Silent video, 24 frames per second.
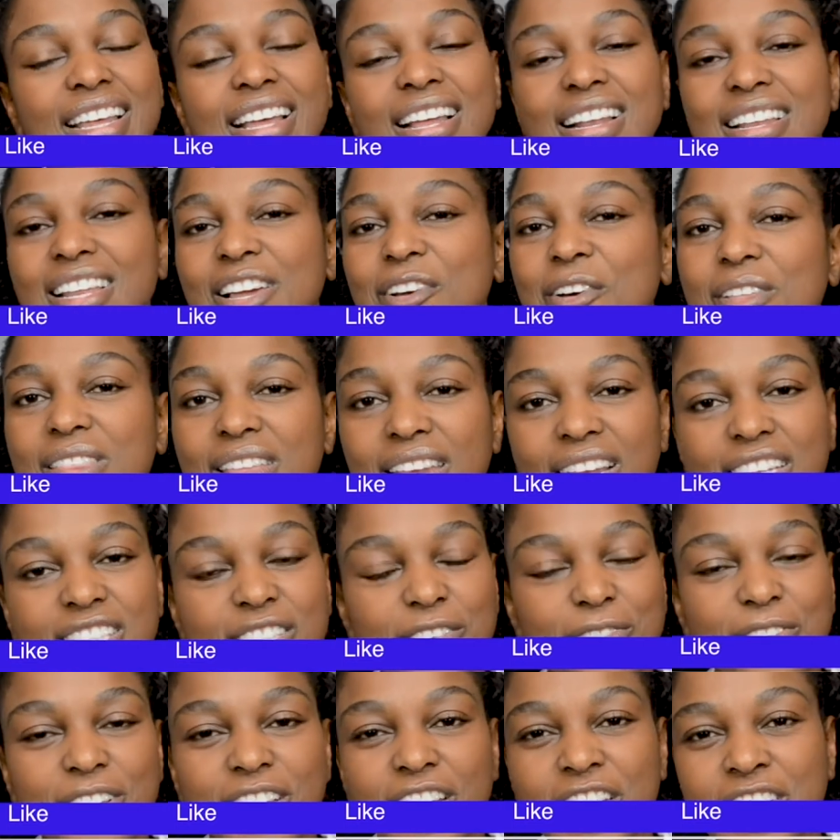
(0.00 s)
Click on the
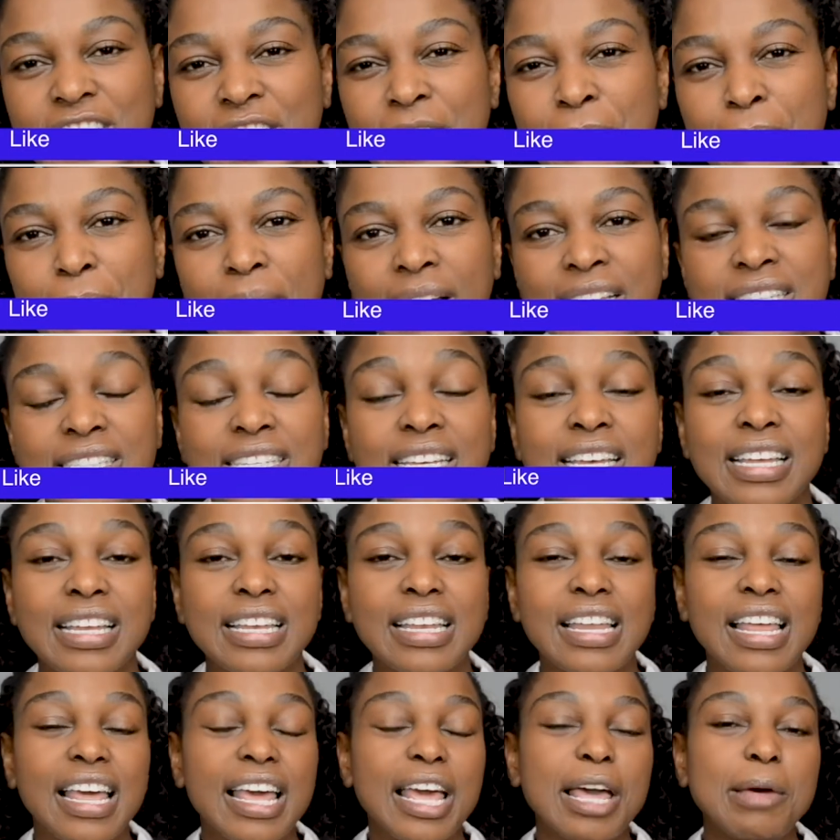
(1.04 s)
notification
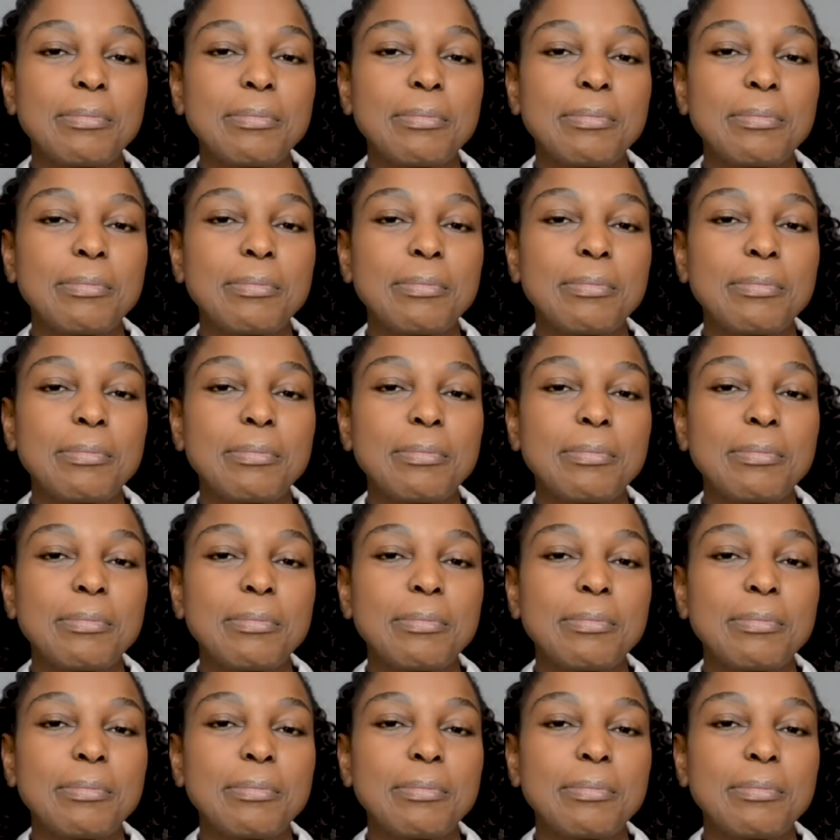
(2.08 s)
button.